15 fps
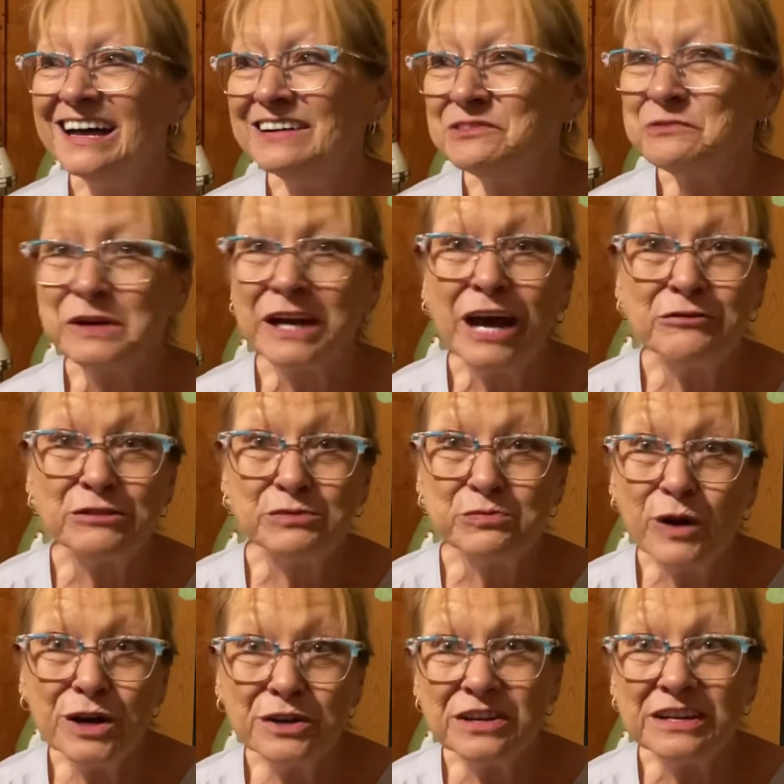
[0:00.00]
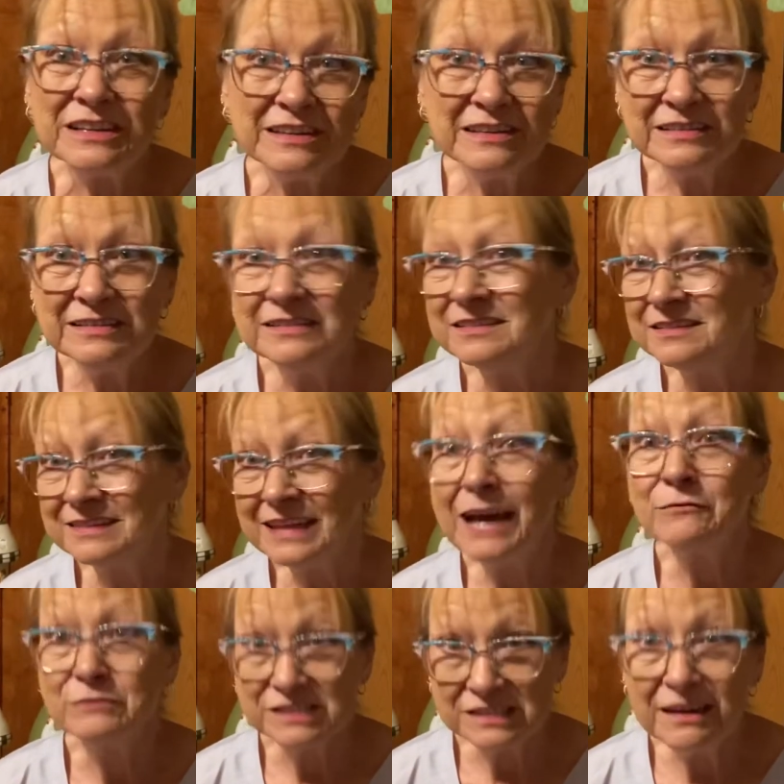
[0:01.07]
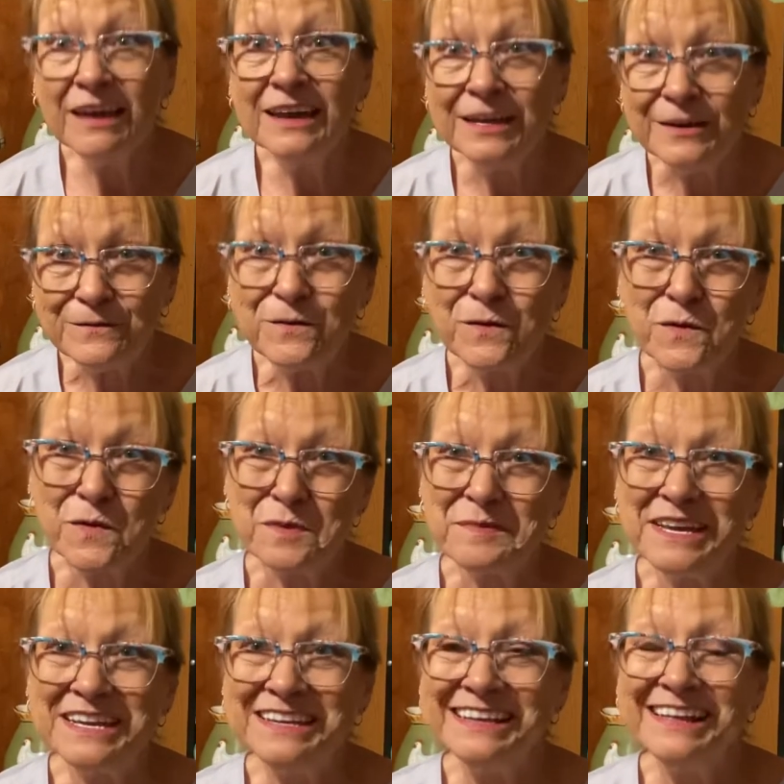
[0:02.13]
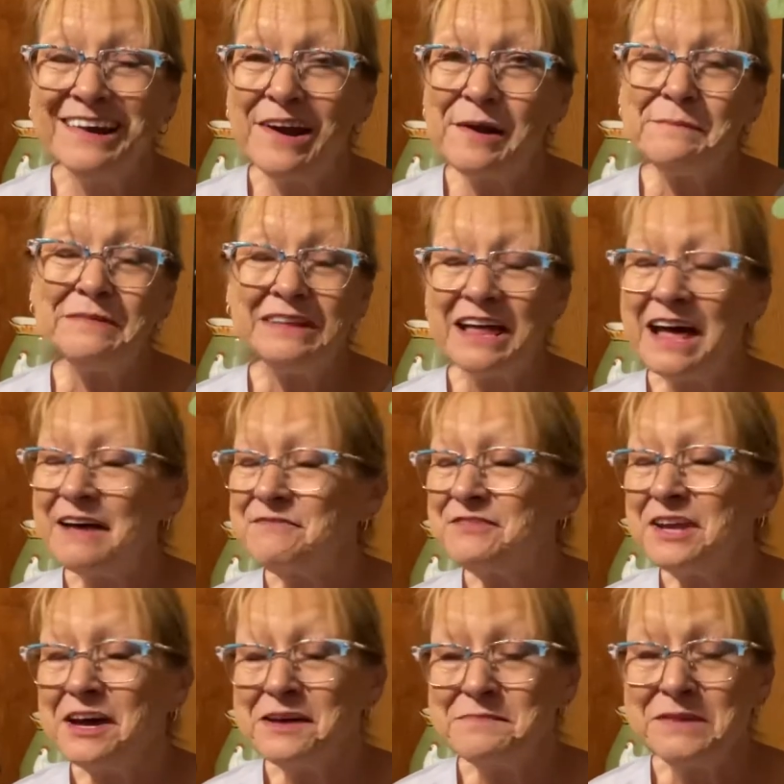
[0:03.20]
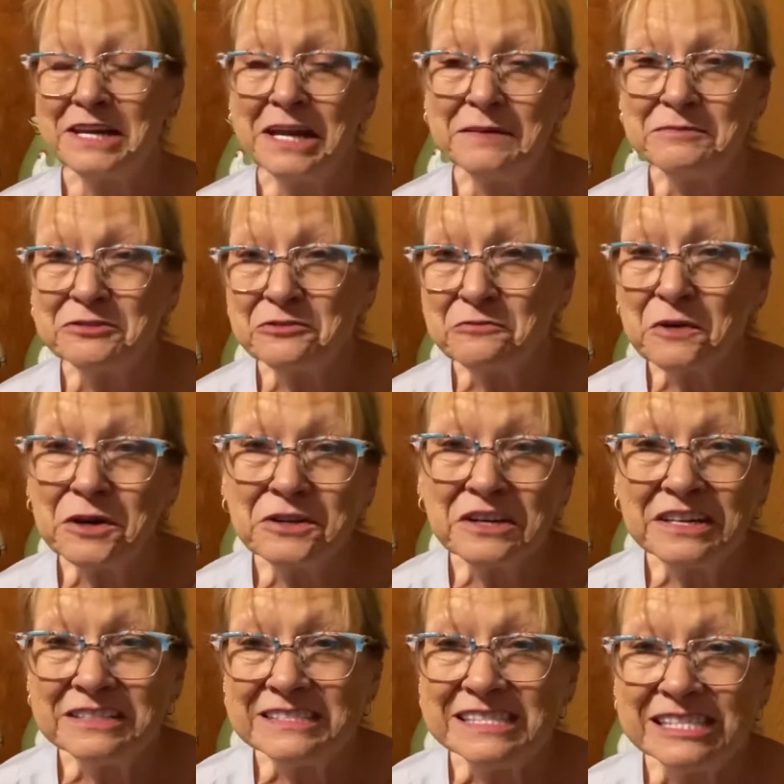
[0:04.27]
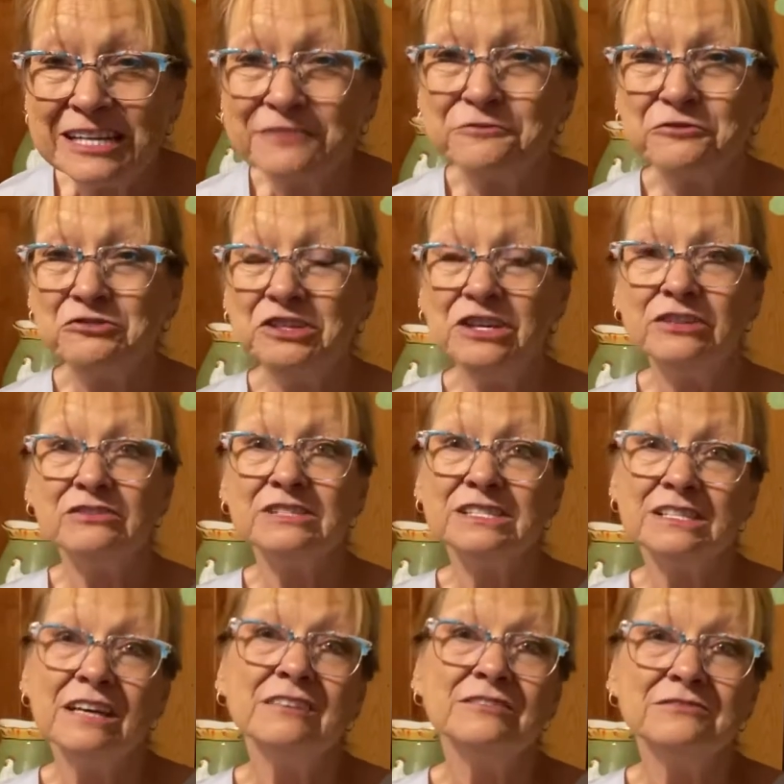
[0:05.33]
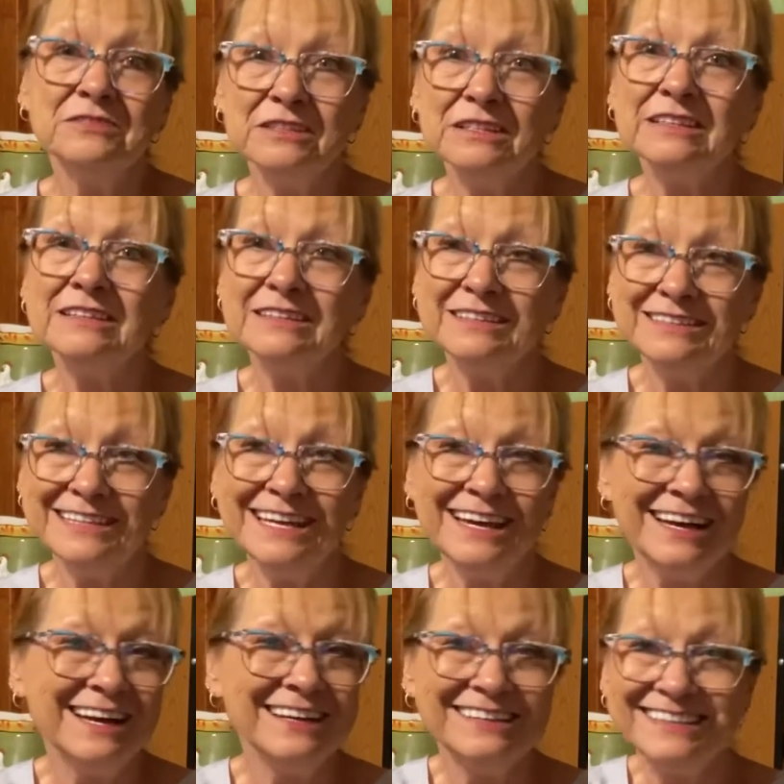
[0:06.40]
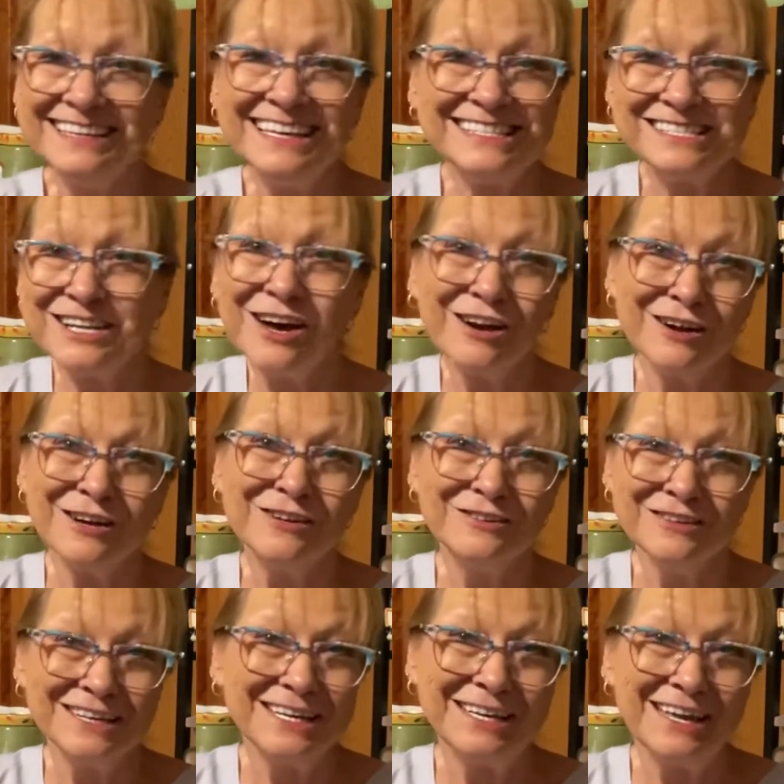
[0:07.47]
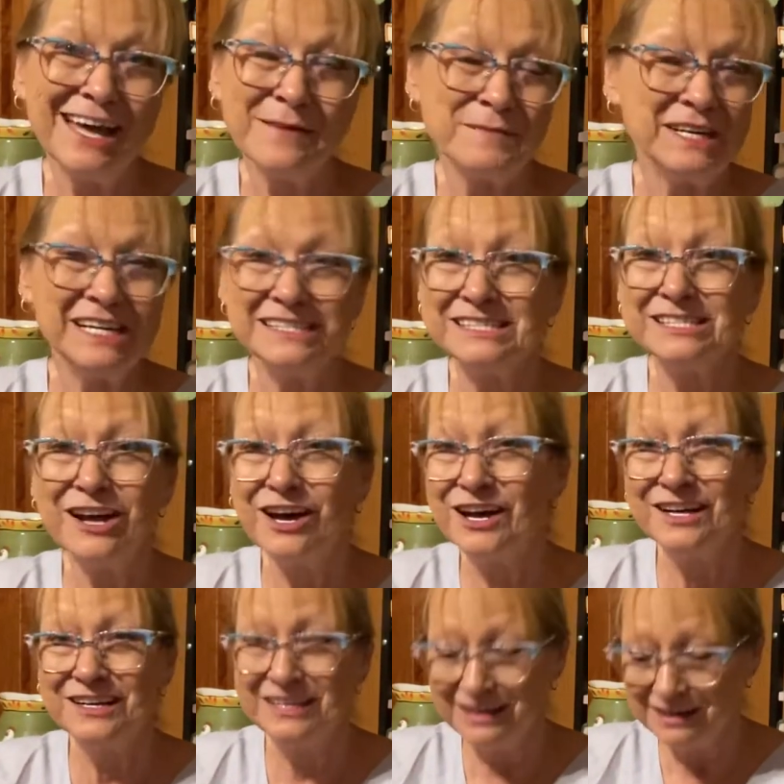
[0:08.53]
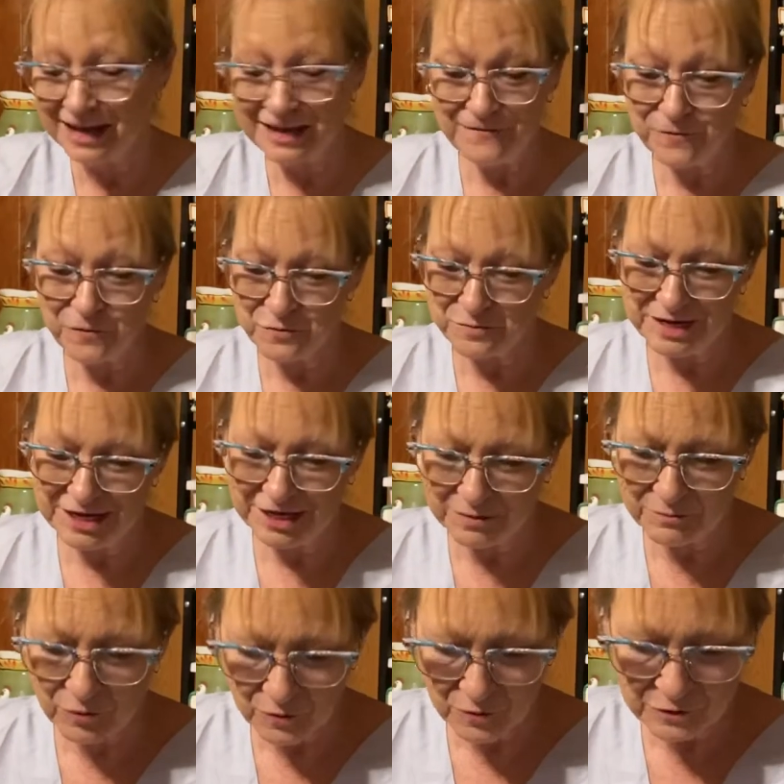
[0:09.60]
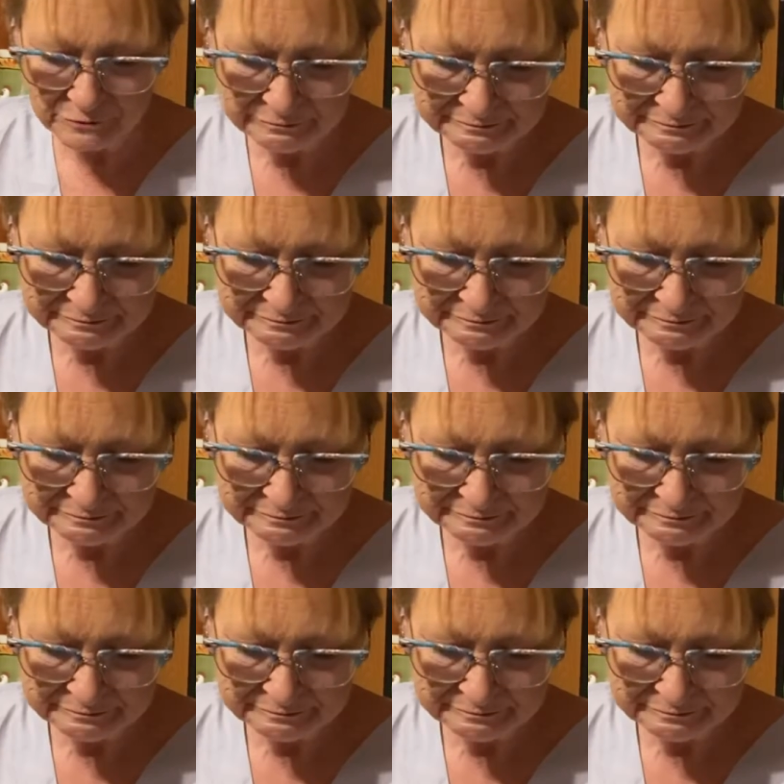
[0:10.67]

When I was working, that was late for me. But I've not been able to work in several years, so yeah, it's not early. I mean, it's not late for me anymore.